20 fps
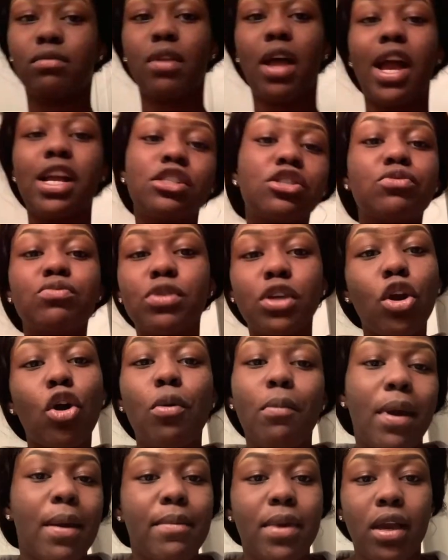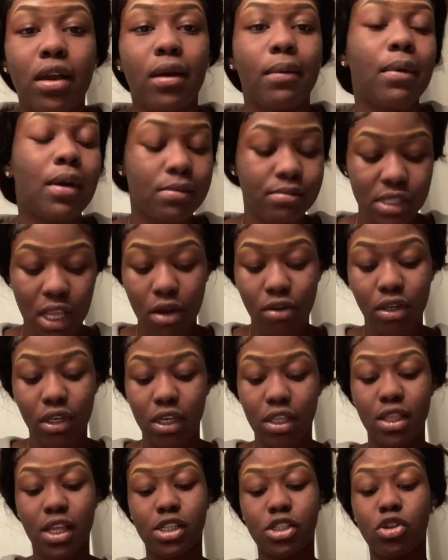I just really hope my makeup comes out
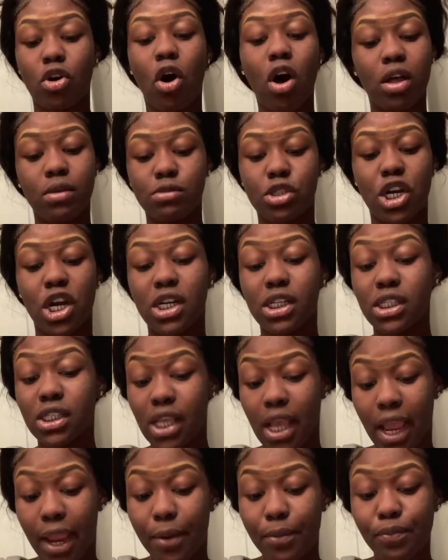good. That's all I'm trying to say.